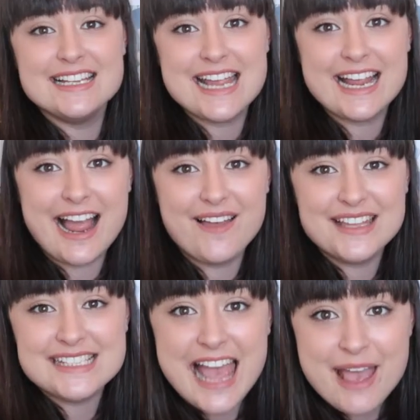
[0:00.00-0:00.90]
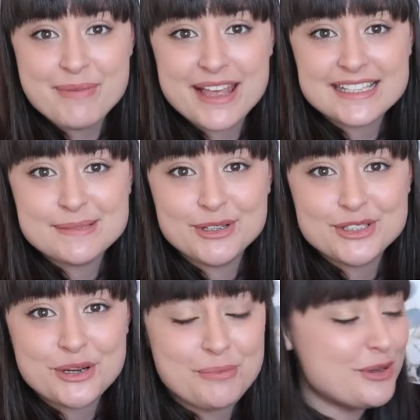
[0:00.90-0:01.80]
check out this epic
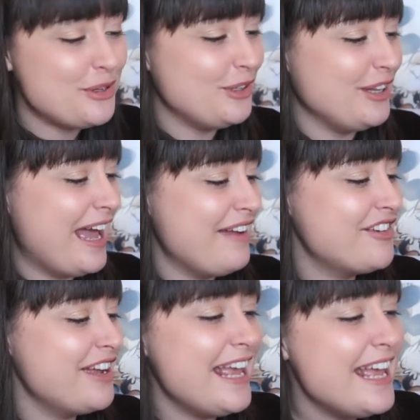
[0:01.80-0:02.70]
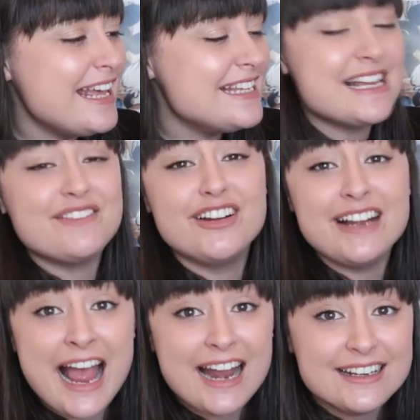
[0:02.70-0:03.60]
small shop haul. I've got ears, I've got
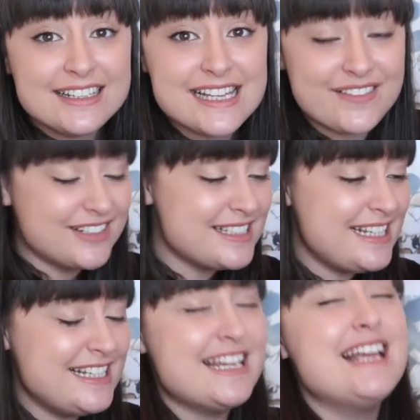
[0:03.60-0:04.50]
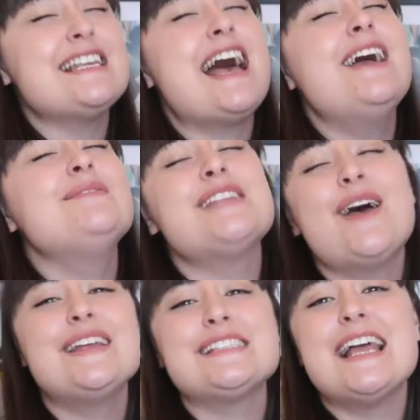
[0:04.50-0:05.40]
candles, I've got t-shirts. I am so
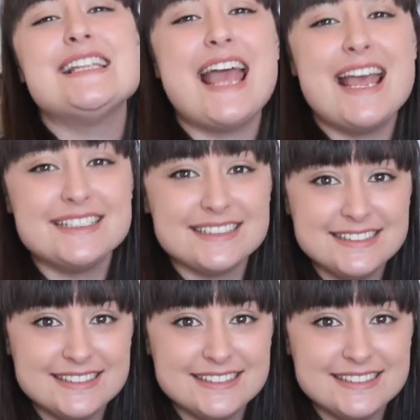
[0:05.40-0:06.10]
excited!